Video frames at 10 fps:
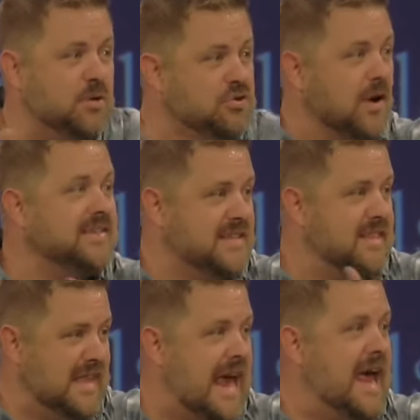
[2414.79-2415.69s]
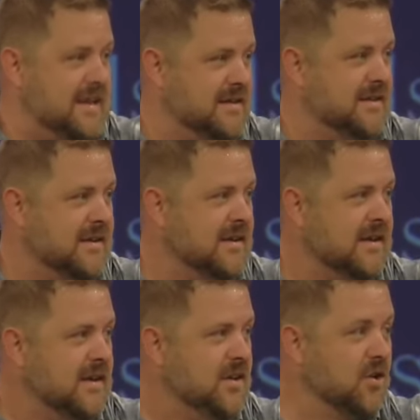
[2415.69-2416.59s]
you trust in that,
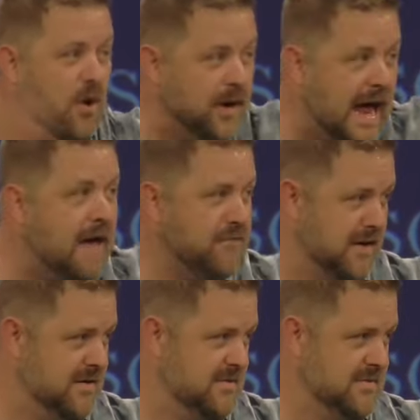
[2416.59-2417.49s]
you're going to heaven.